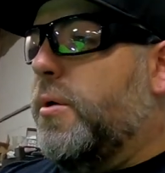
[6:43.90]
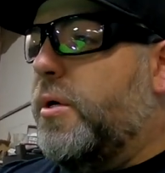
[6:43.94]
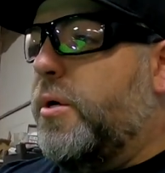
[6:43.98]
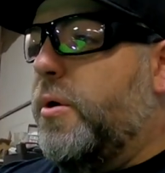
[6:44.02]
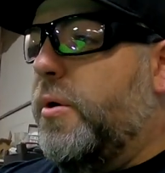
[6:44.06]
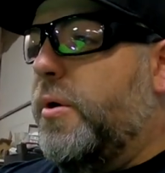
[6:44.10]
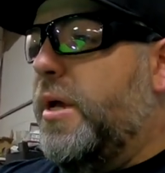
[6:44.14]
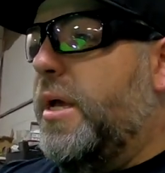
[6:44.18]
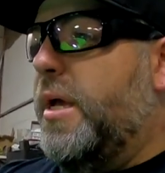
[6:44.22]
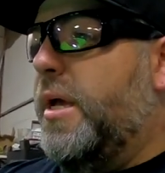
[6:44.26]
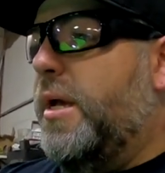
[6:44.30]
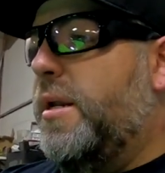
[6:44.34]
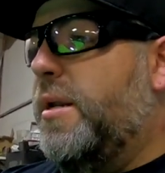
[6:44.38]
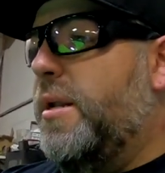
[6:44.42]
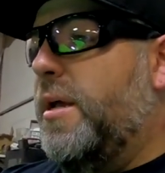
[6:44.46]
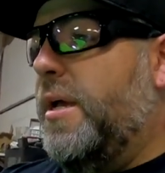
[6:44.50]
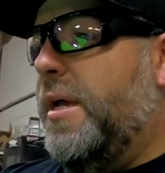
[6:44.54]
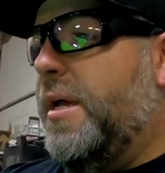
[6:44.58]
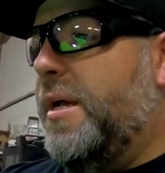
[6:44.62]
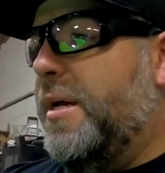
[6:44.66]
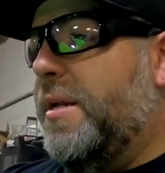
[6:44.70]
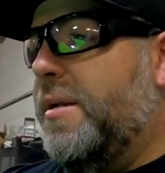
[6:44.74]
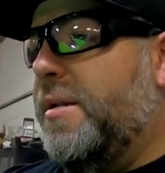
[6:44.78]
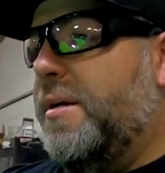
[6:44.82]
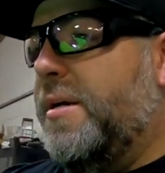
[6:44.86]
go ahead
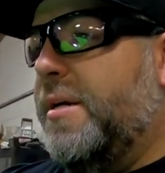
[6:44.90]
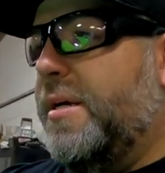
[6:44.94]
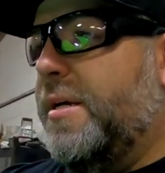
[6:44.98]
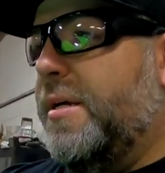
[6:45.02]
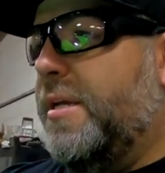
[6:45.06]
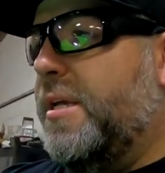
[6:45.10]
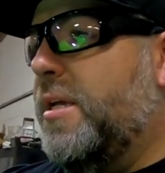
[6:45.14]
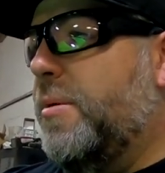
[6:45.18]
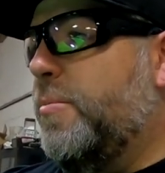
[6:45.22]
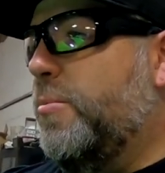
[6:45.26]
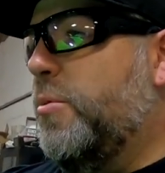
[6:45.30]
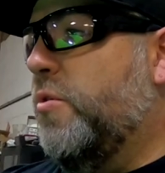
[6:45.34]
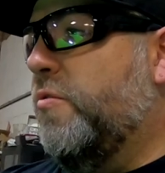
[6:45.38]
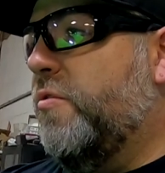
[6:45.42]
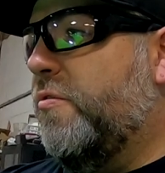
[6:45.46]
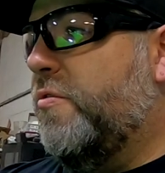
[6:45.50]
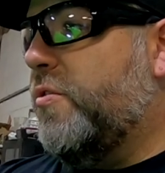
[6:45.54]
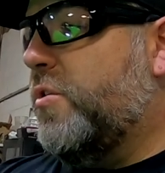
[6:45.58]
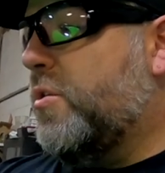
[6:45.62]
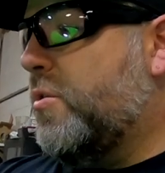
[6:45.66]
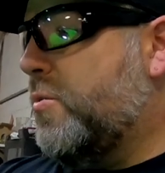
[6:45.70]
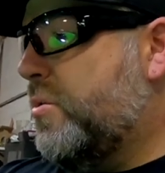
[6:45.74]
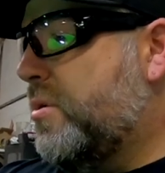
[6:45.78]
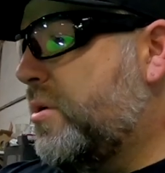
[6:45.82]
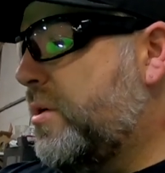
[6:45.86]
and uh, keep moving
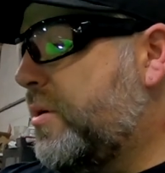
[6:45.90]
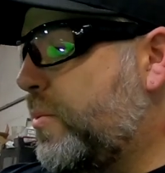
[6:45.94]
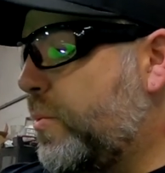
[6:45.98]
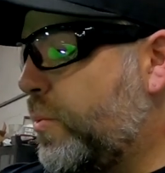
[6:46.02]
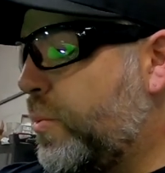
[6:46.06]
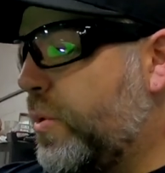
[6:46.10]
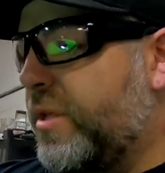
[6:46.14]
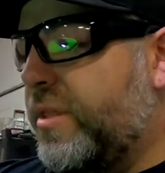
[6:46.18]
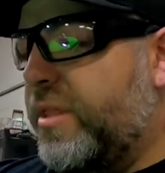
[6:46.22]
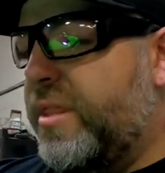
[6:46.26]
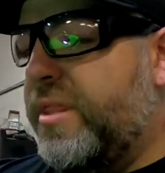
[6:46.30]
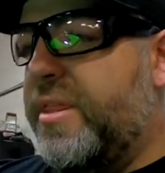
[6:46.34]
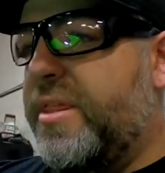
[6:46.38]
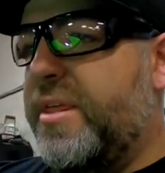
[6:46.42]
forward with